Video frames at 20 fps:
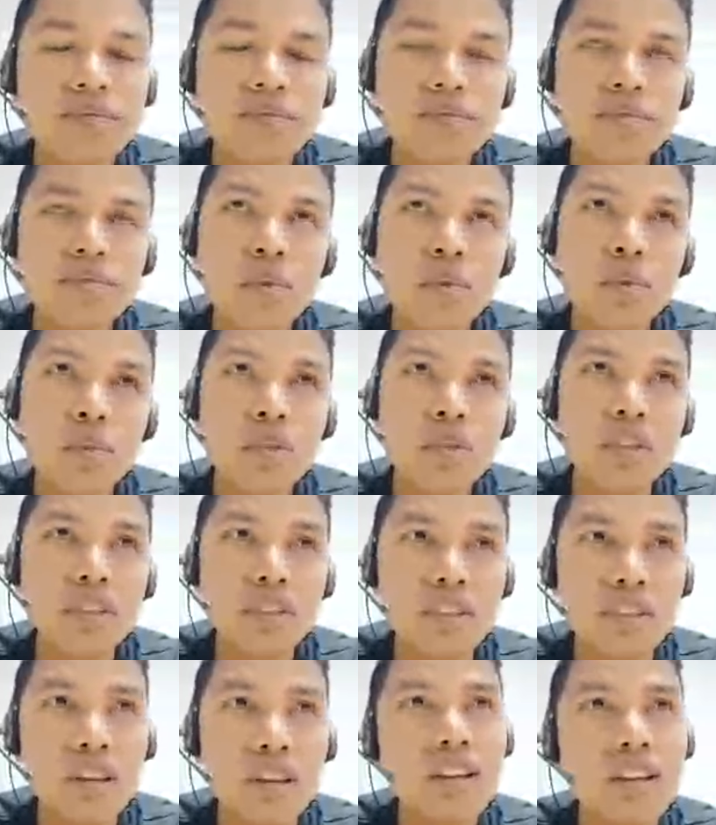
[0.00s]

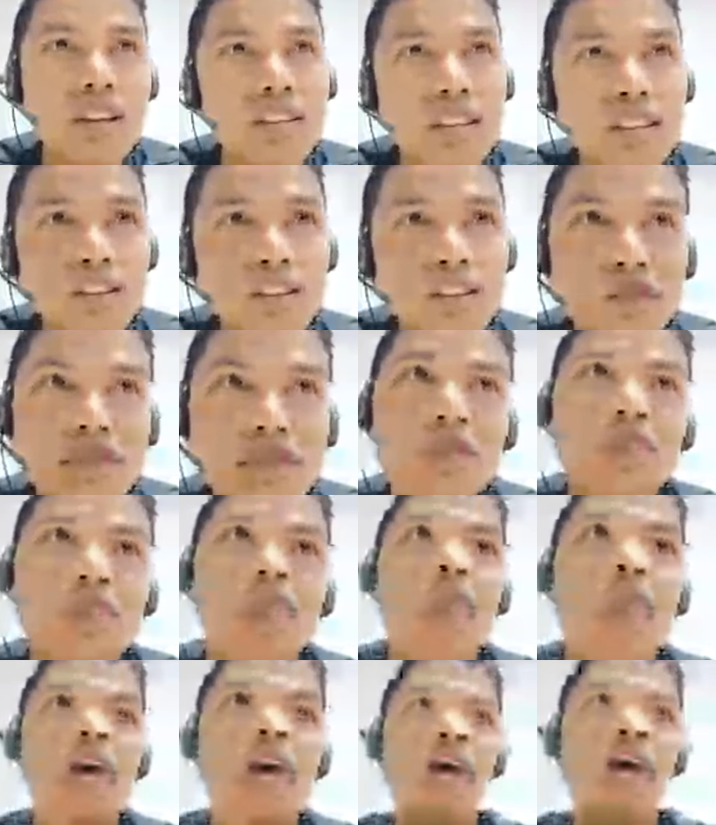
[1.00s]
they used to
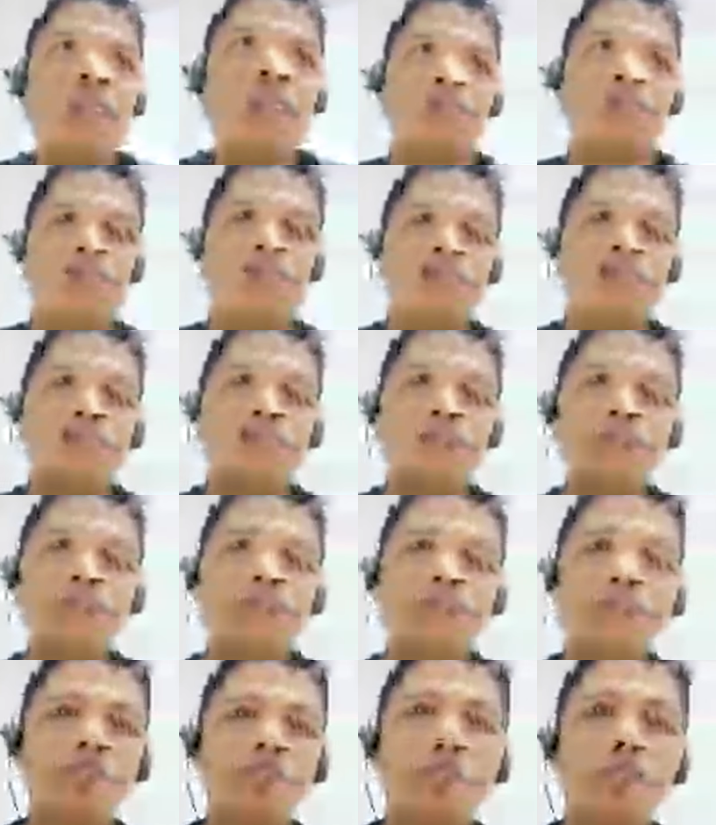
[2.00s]
bite the
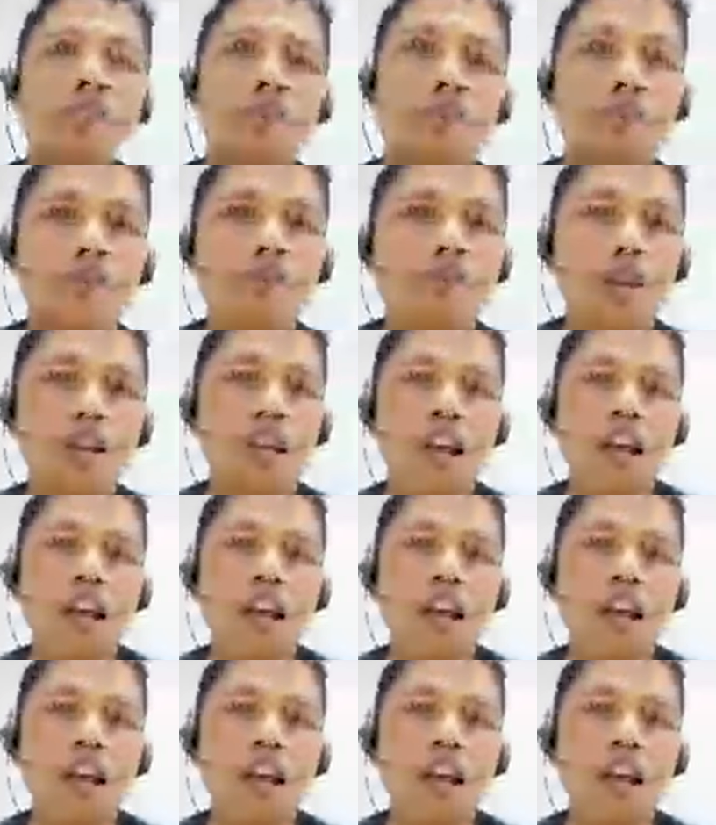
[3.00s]
local people,